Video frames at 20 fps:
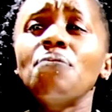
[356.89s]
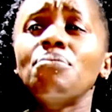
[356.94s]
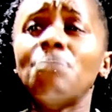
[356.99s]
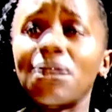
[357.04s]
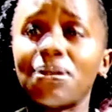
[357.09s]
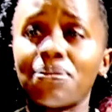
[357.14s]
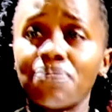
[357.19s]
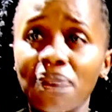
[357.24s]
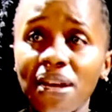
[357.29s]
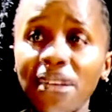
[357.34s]

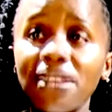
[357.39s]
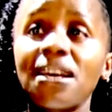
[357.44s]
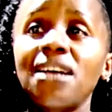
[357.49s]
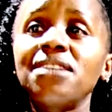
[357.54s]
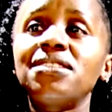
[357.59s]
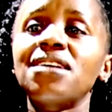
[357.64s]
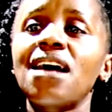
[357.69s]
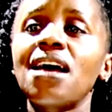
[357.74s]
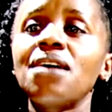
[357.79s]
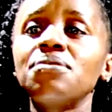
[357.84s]
but many
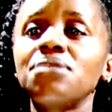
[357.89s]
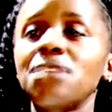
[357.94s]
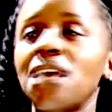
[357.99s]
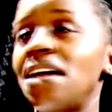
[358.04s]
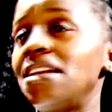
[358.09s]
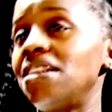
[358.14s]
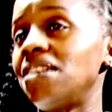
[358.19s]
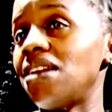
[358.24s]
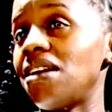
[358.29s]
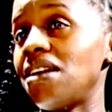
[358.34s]
a times,
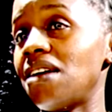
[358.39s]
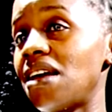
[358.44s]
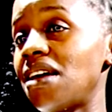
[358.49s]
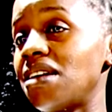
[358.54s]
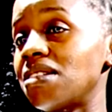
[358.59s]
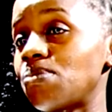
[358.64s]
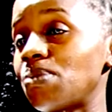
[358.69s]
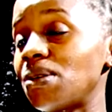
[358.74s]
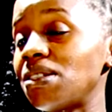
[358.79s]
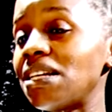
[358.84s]
and
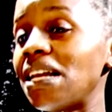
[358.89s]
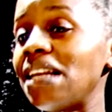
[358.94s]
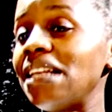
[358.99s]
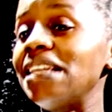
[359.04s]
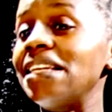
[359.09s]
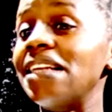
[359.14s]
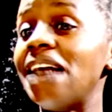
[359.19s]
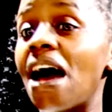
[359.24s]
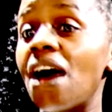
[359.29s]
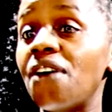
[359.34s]

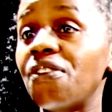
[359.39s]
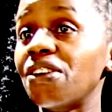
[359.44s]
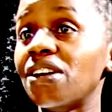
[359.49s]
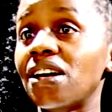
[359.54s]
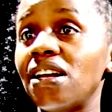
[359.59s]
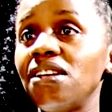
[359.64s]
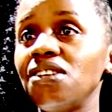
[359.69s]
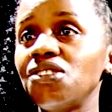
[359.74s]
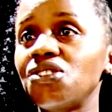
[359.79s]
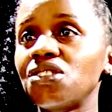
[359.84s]
especially in
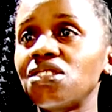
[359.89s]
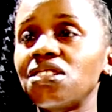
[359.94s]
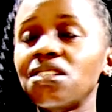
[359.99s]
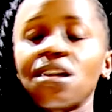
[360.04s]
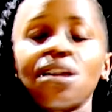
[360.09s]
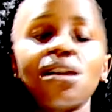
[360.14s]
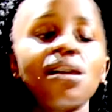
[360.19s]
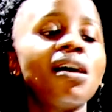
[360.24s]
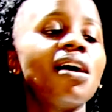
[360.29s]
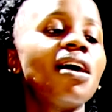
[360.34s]
African
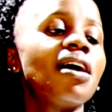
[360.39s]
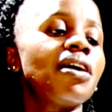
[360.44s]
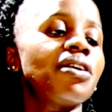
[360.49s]
literature,